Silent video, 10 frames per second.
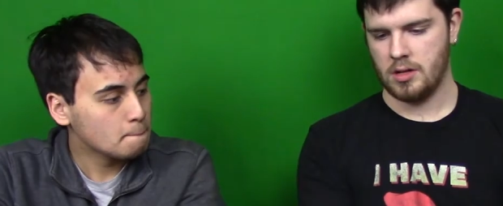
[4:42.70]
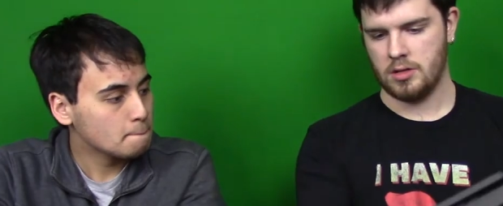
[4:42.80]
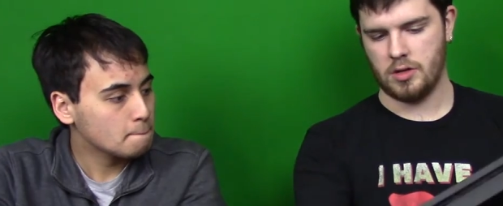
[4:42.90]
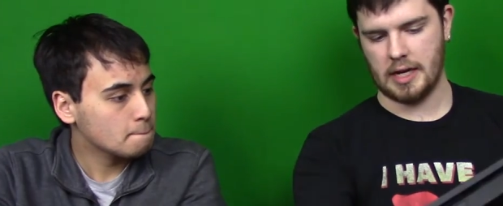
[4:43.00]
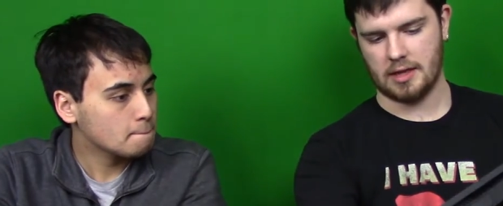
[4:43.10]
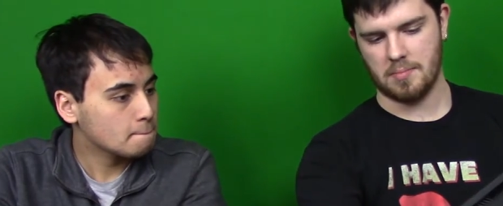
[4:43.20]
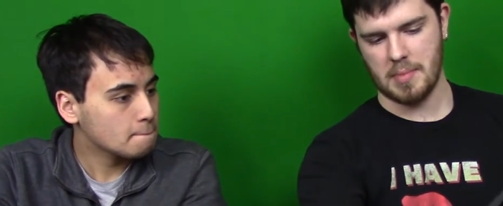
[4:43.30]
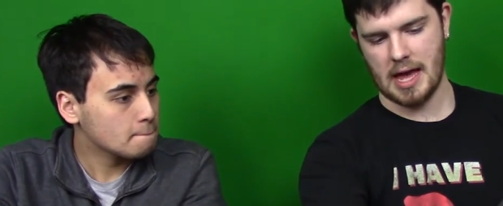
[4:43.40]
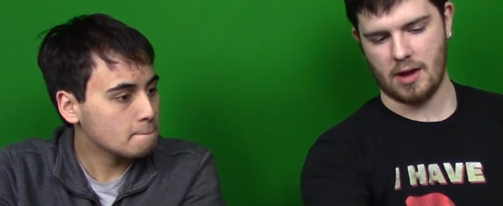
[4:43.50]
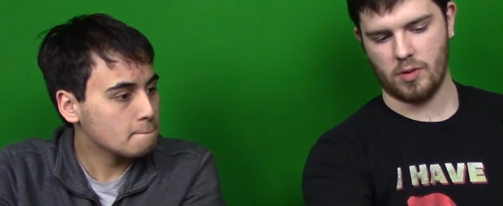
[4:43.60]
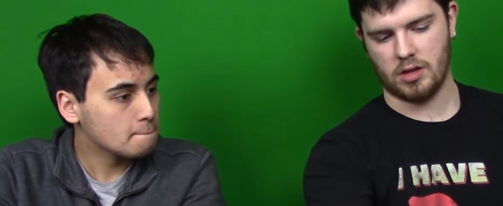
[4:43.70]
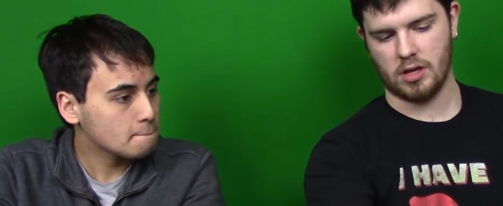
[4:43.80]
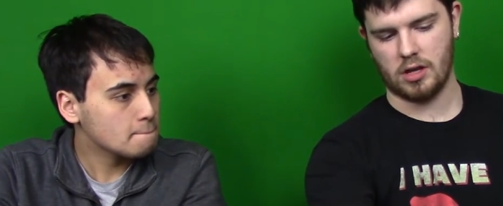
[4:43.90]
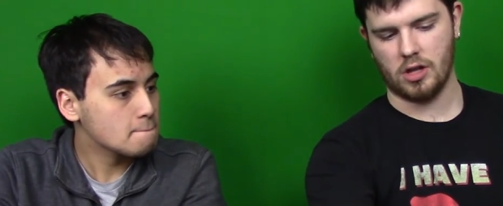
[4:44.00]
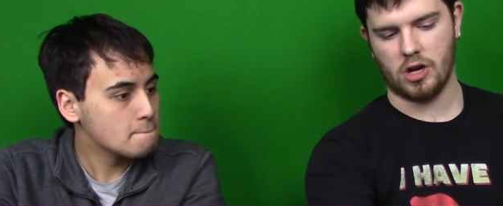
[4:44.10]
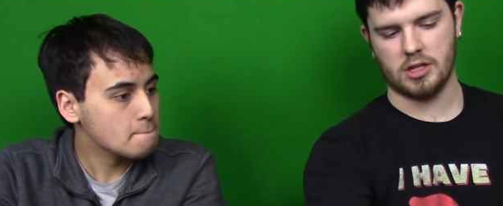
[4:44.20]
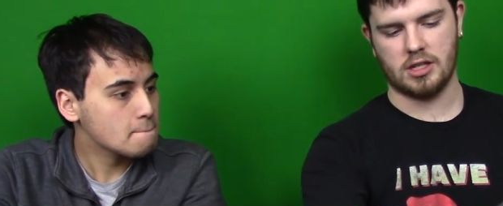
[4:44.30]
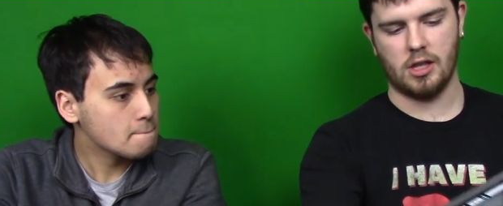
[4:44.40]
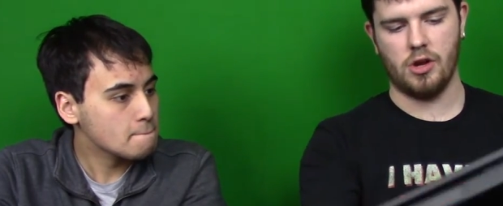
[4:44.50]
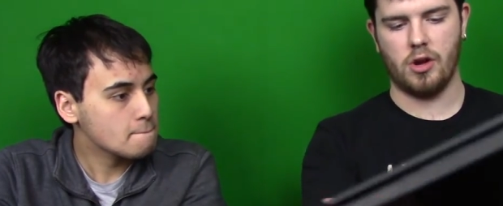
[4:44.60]
Speaker 1: so you got the matte with the gloss
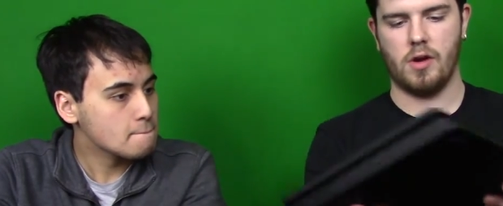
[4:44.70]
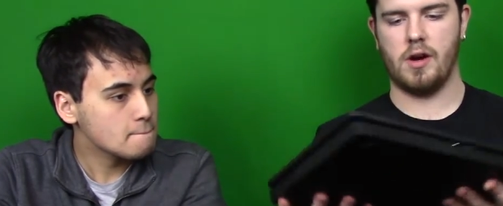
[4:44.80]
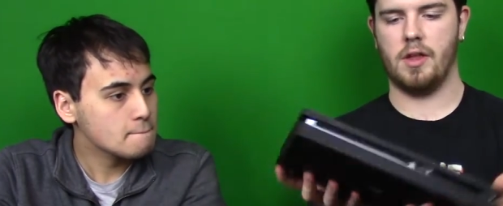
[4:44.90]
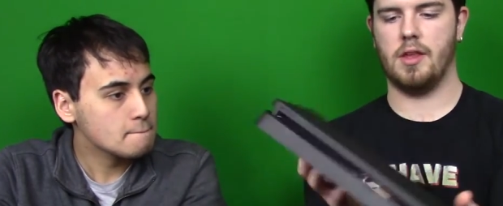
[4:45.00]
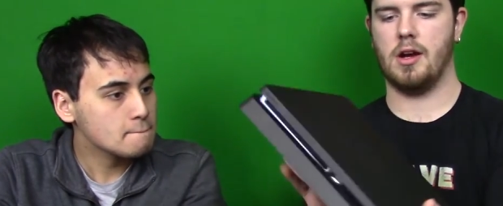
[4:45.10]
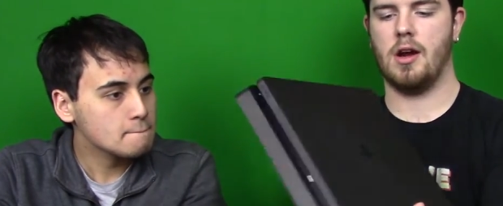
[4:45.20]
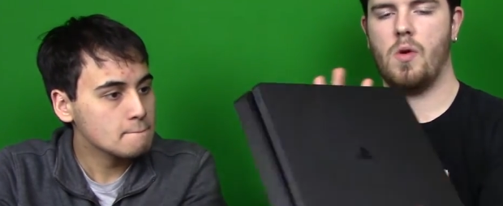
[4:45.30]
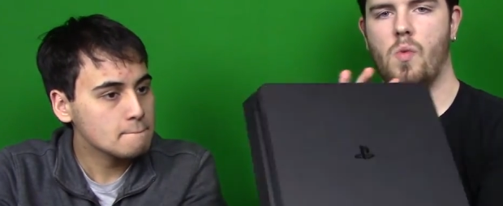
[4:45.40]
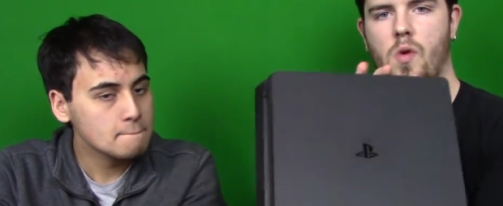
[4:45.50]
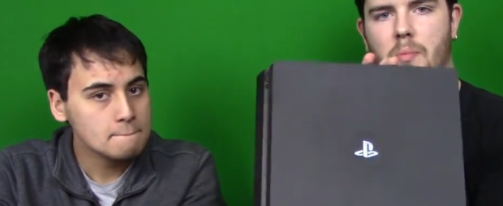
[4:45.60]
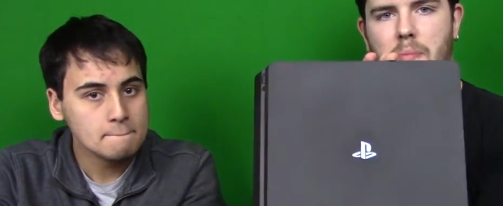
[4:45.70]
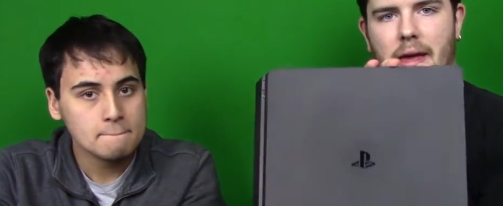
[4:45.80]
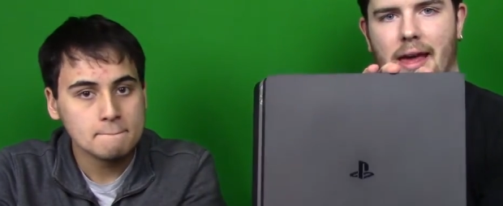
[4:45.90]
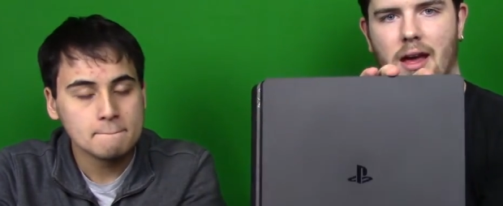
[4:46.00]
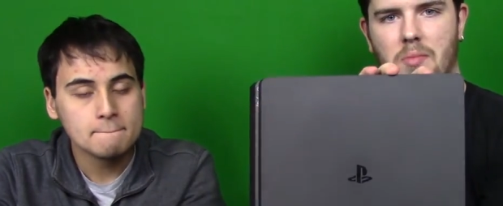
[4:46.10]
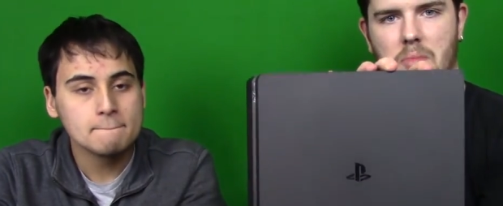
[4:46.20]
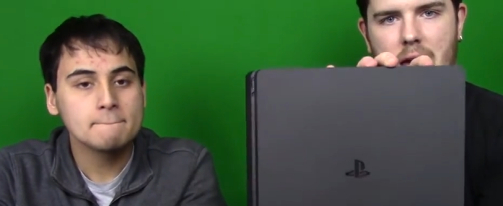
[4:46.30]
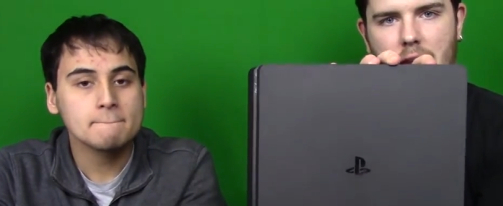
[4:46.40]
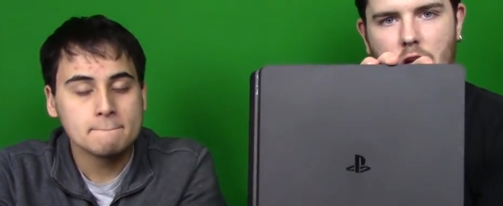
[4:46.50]
logo on there. Well, bam, matte and